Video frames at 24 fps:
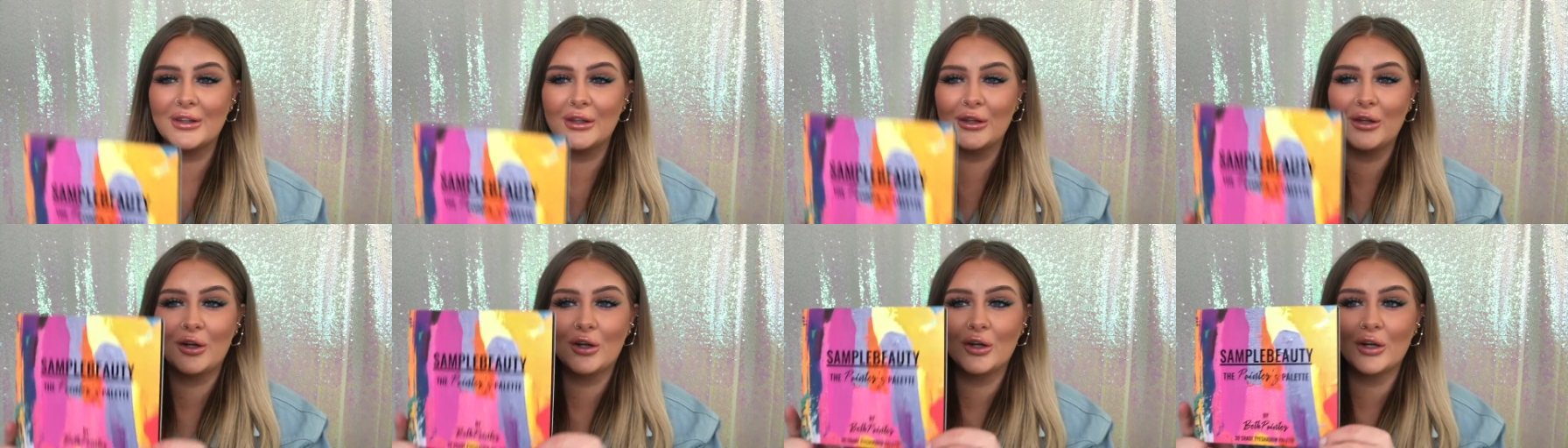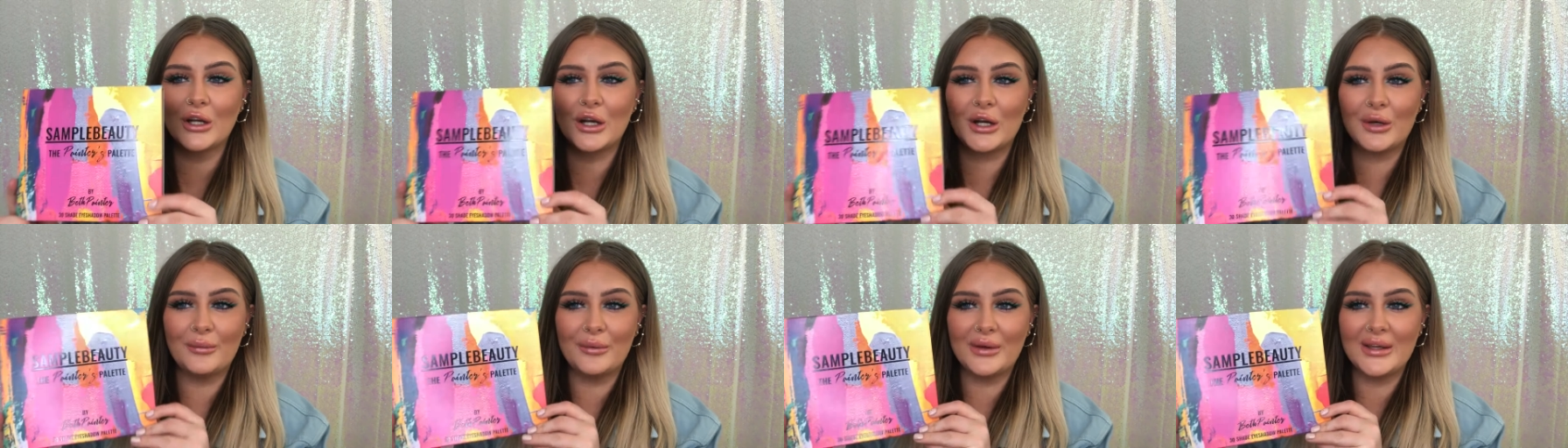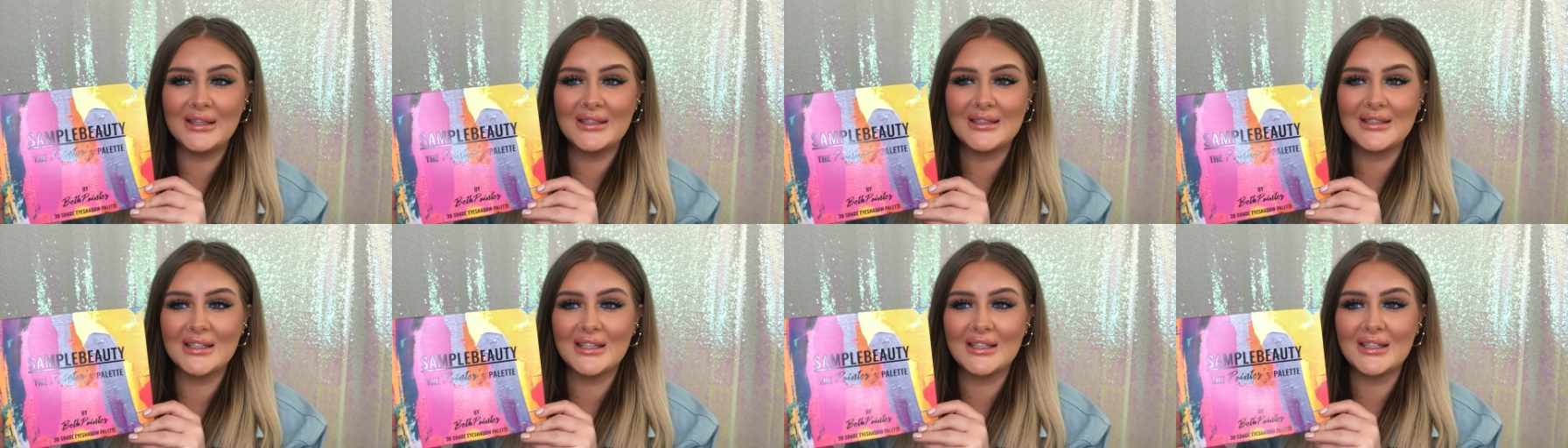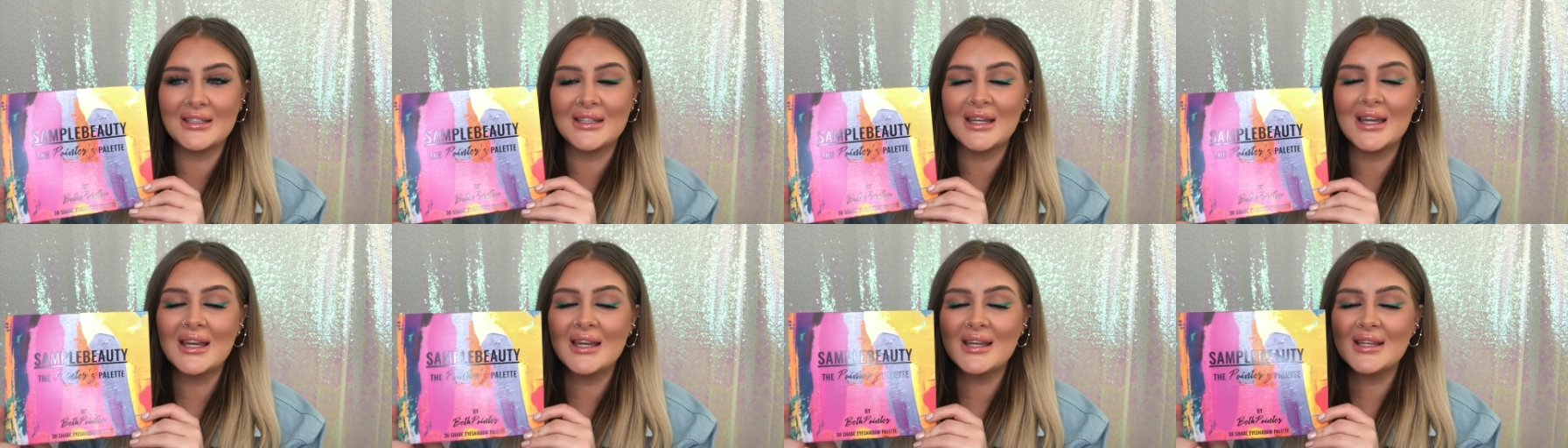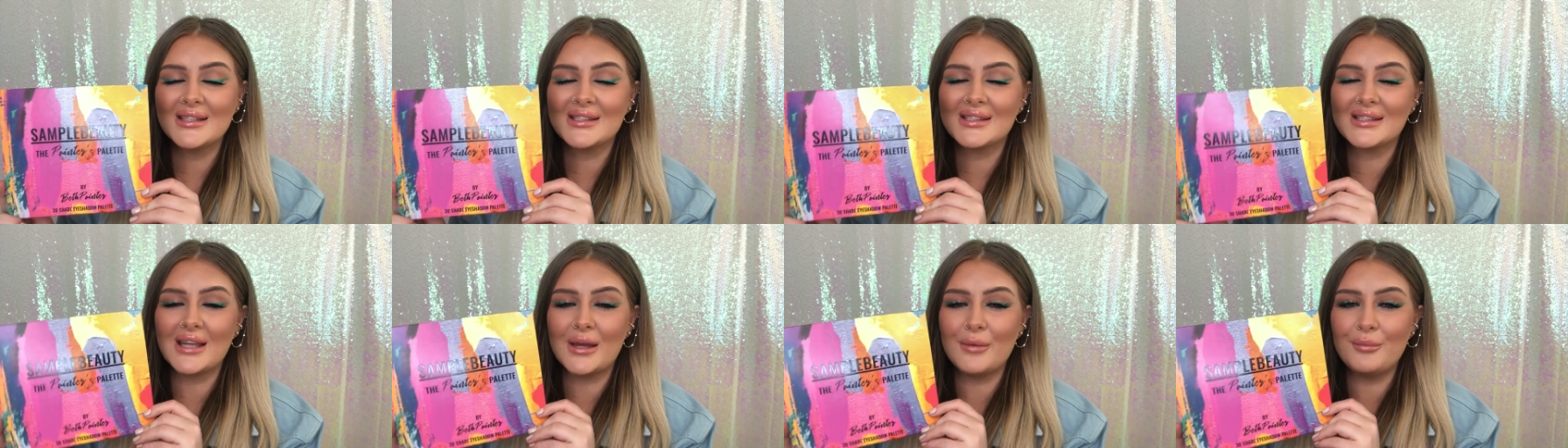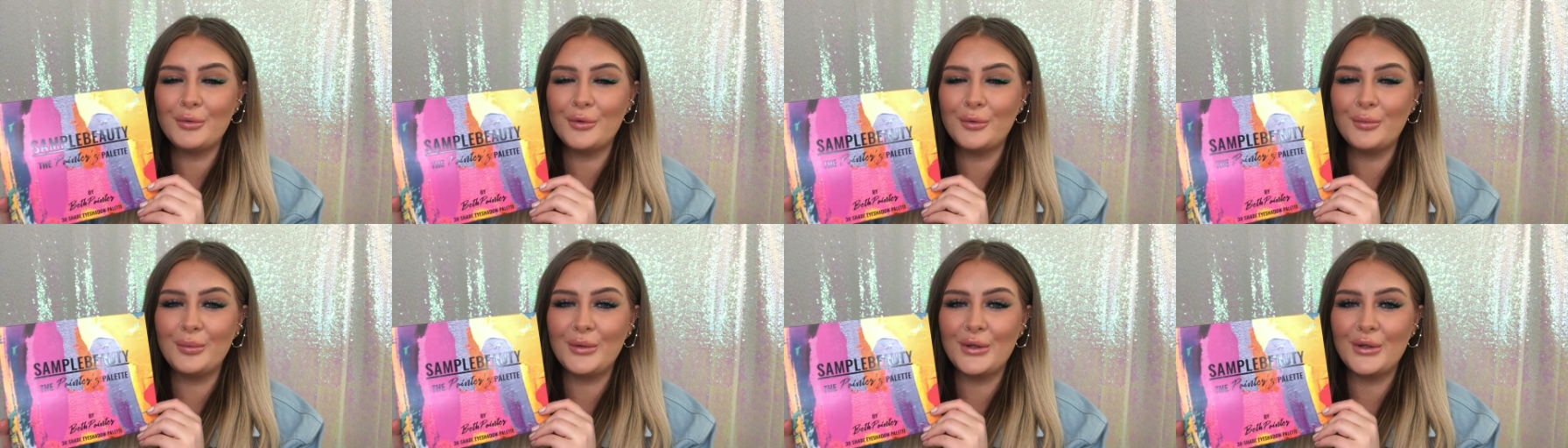the long awaited
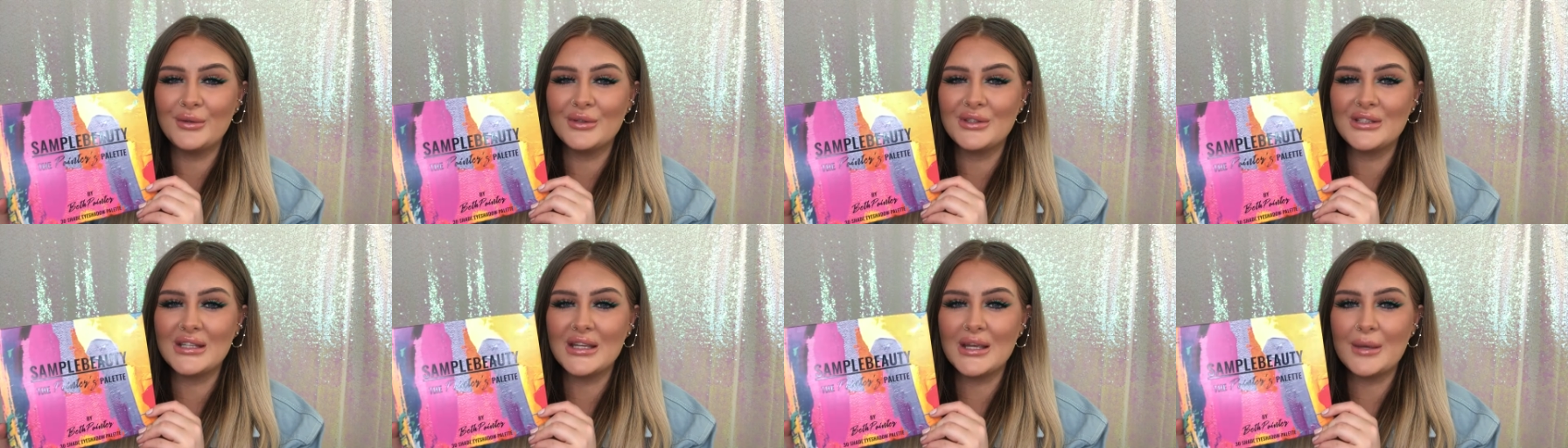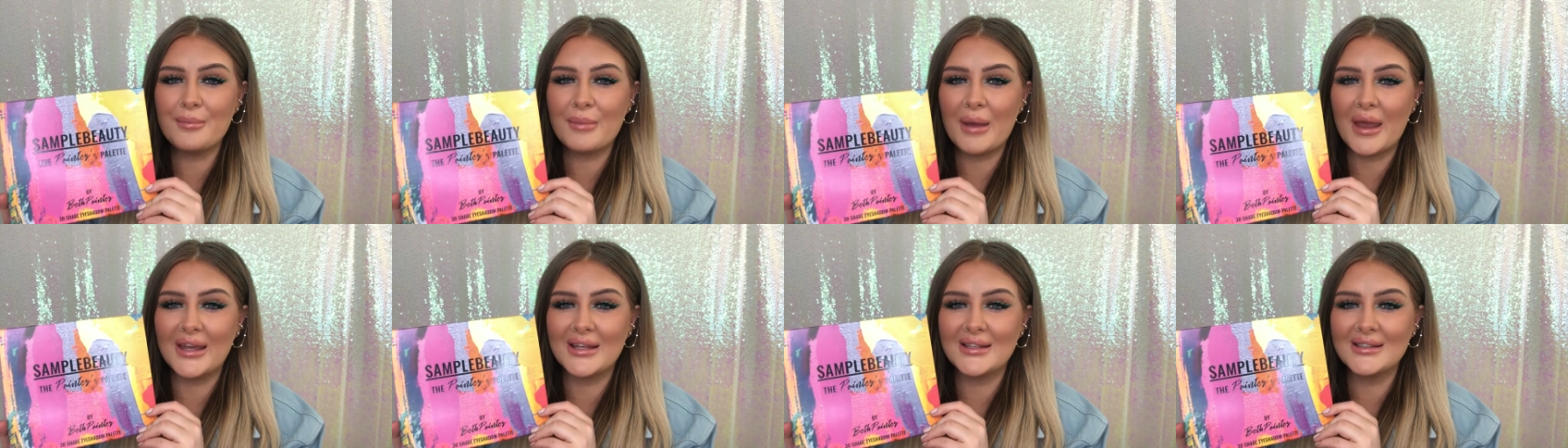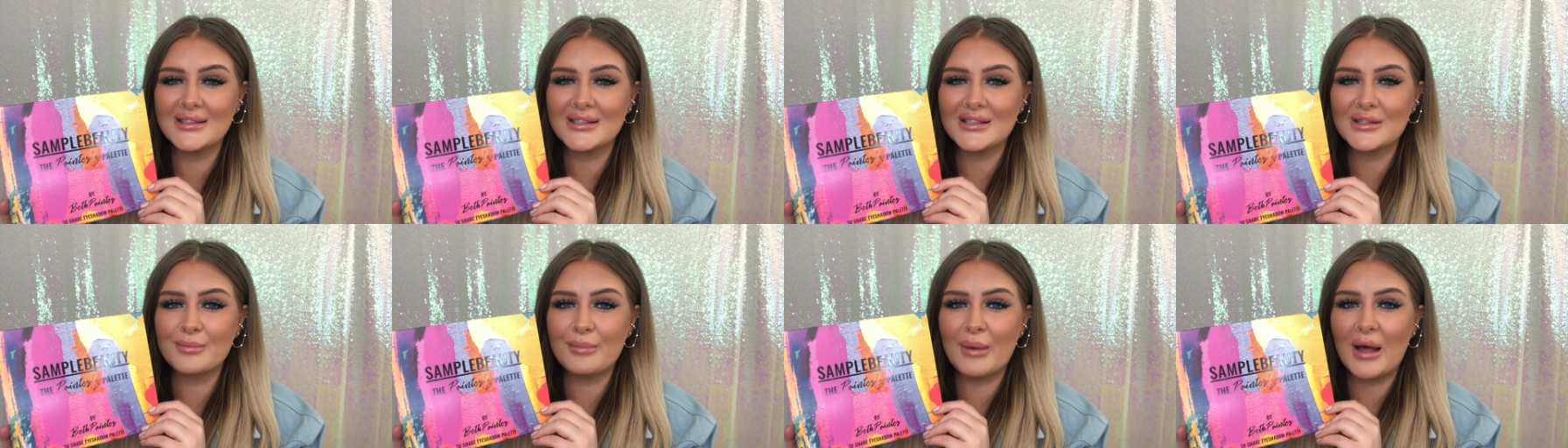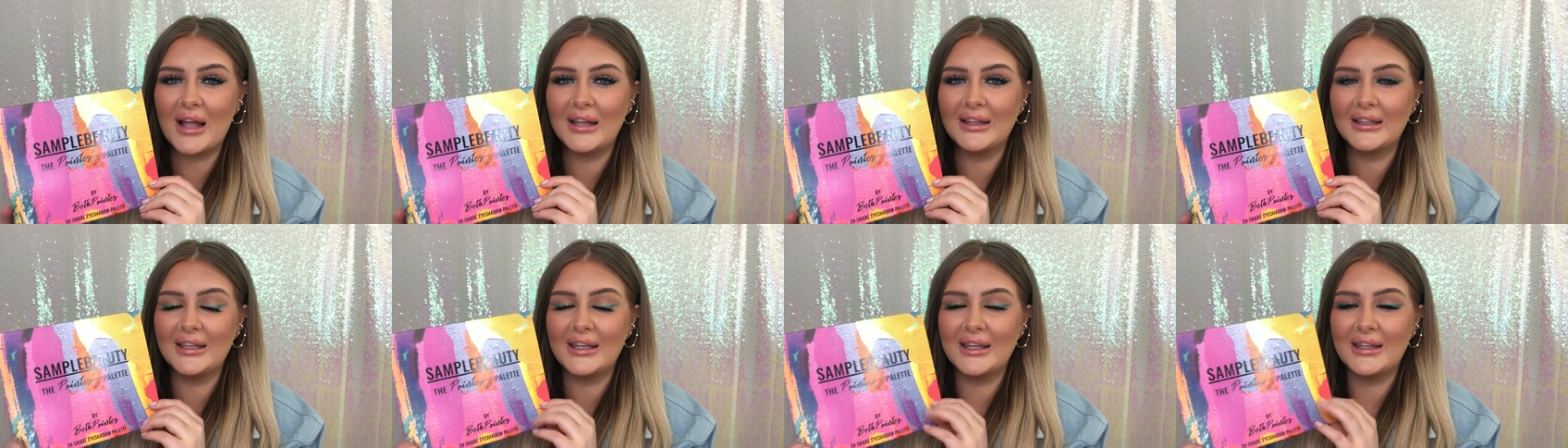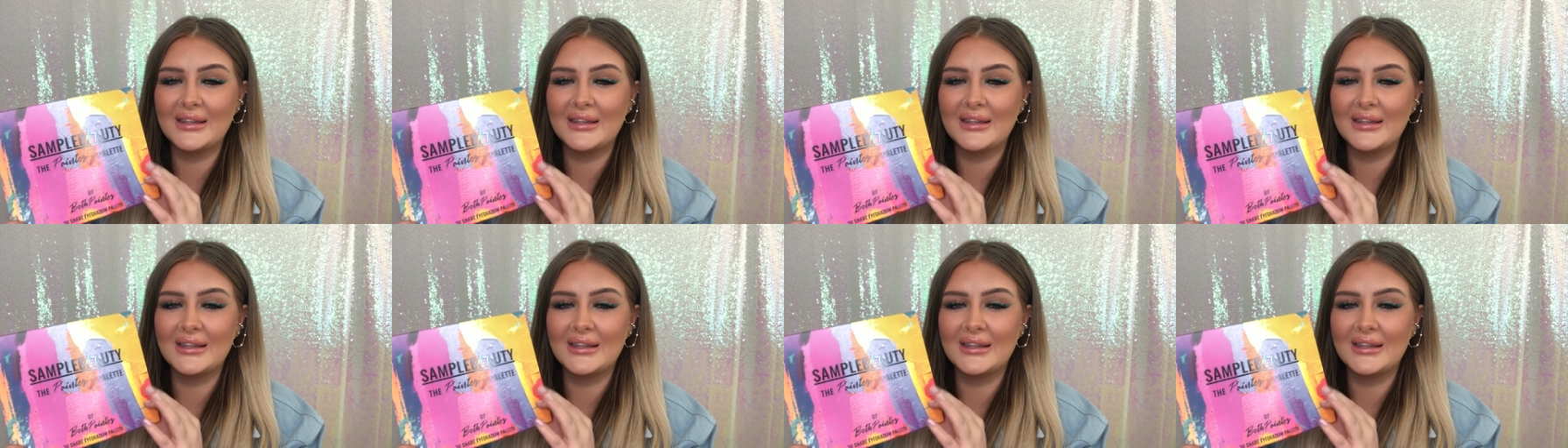Sample Beauty Painters Palette,